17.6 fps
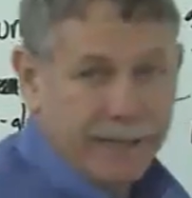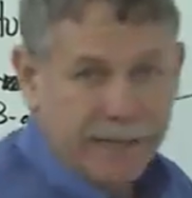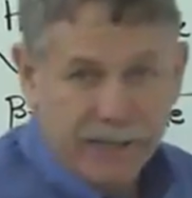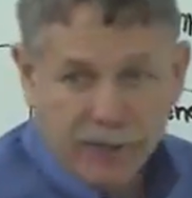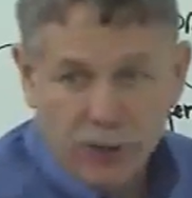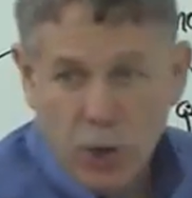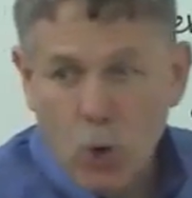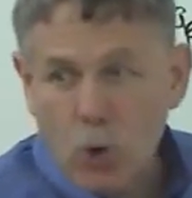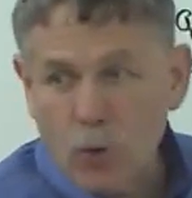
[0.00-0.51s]
is
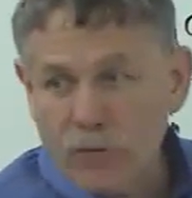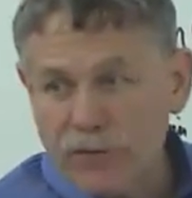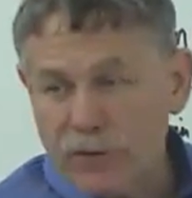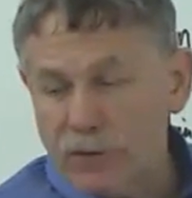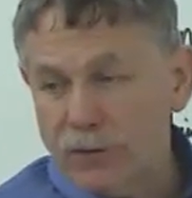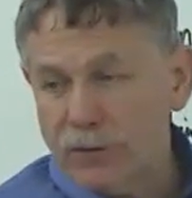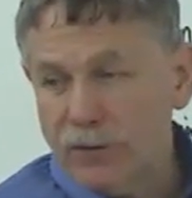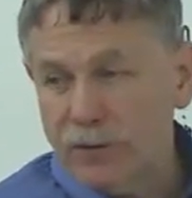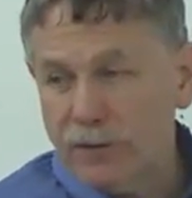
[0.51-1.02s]
an
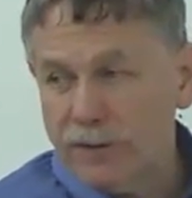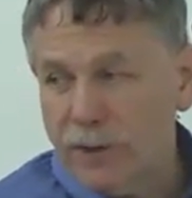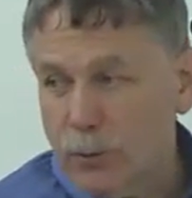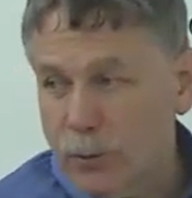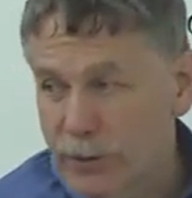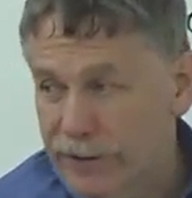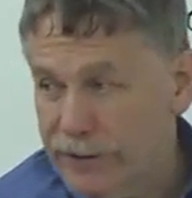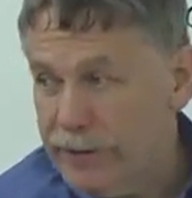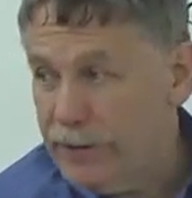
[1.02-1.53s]

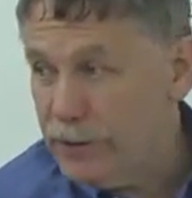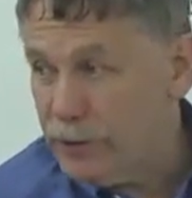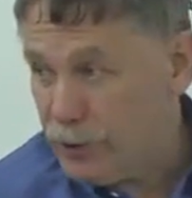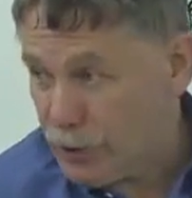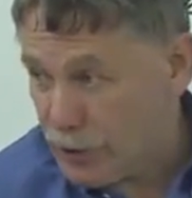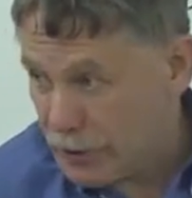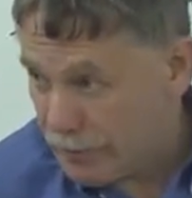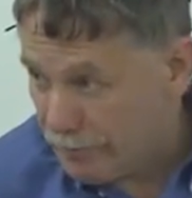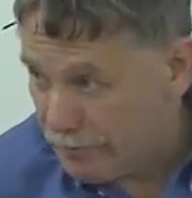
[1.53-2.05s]
overloaded
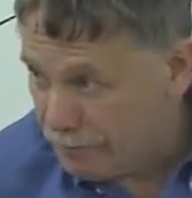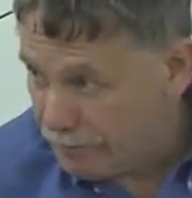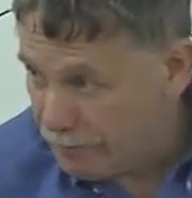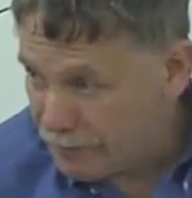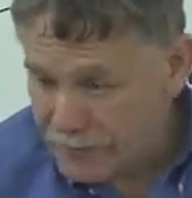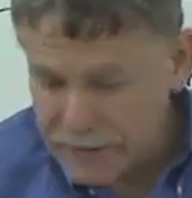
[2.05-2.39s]
term